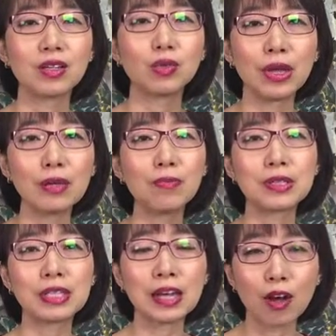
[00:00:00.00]

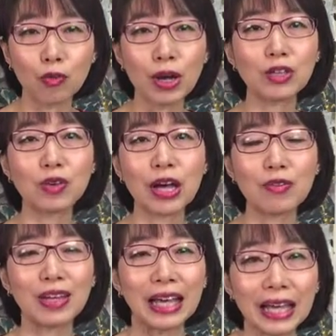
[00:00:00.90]
20% of what you
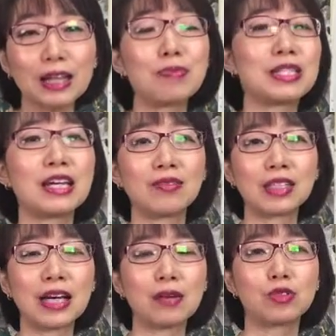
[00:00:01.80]
have, 80% of the
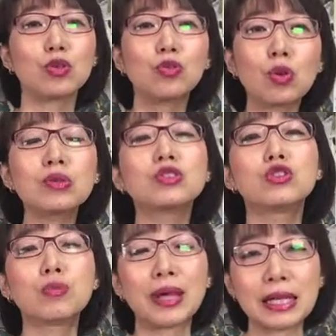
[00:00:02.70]
time. So those
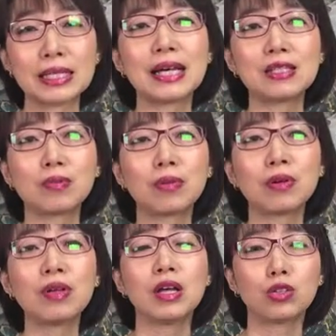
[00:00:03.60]
should be
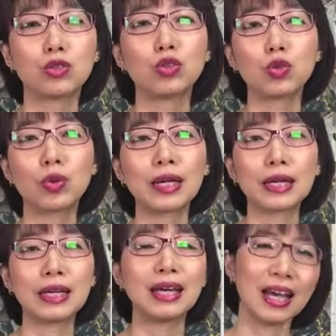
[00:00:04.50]
accessible to you
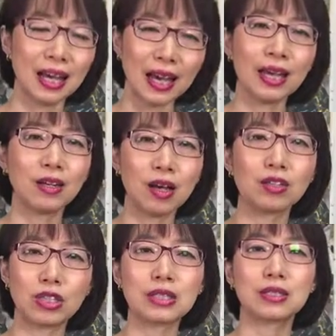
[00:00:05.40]
quickly, and
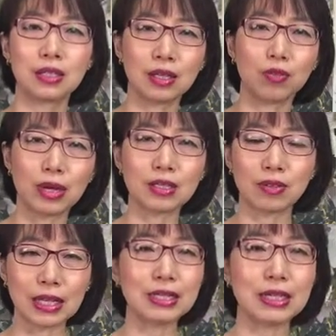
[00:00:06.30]
not just the rest of
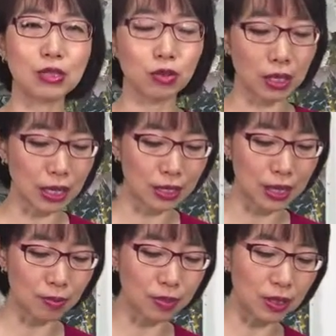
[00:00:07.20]
things that's going to clutter
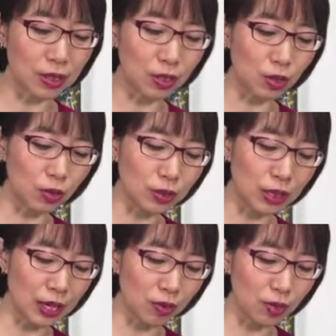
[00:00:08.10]
up
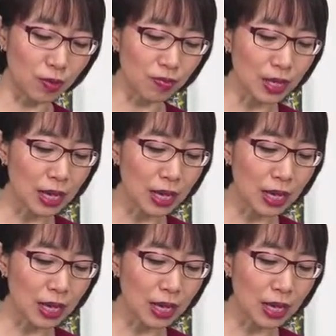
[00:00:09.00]
the area.